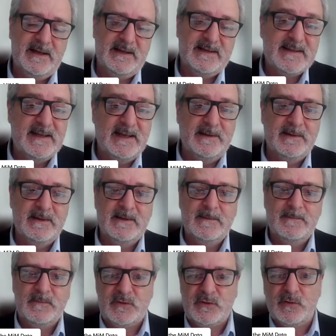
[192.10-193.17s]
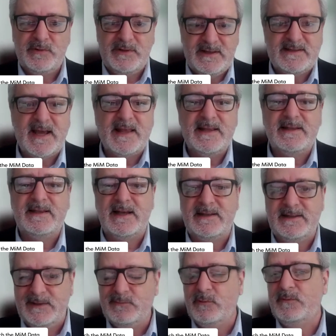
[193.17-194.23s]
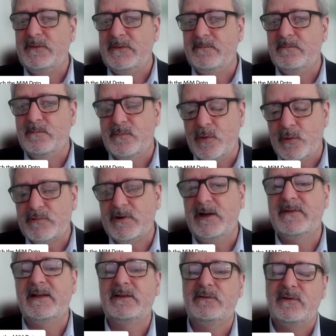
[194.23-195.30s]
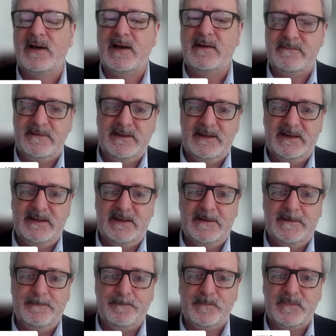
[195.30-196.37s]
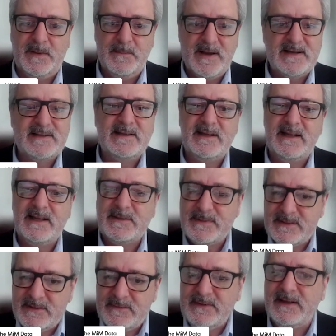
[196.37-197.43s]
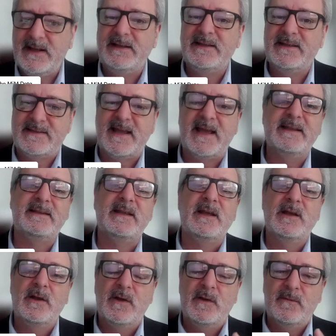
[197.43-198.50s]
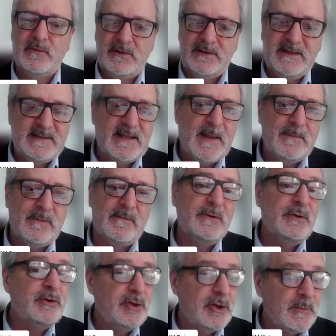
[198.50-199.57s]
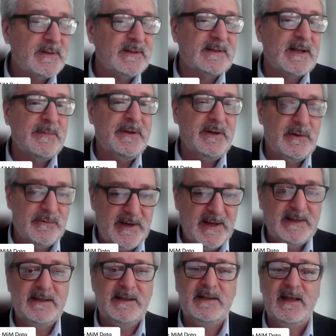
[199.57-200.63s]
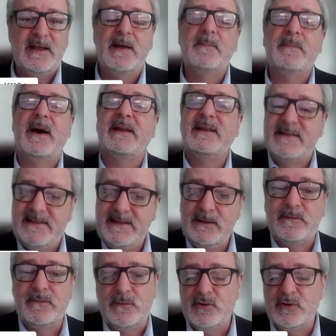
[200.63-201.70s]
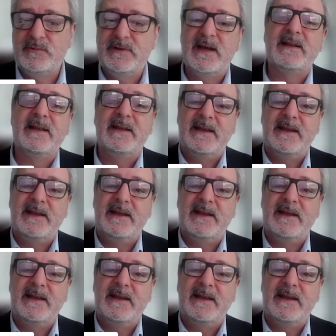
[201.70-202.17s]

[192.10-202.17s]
skill. So we decided that it would be more relevant to have a master specifically designed for this type of new jobs that are being created. And still, of course, we are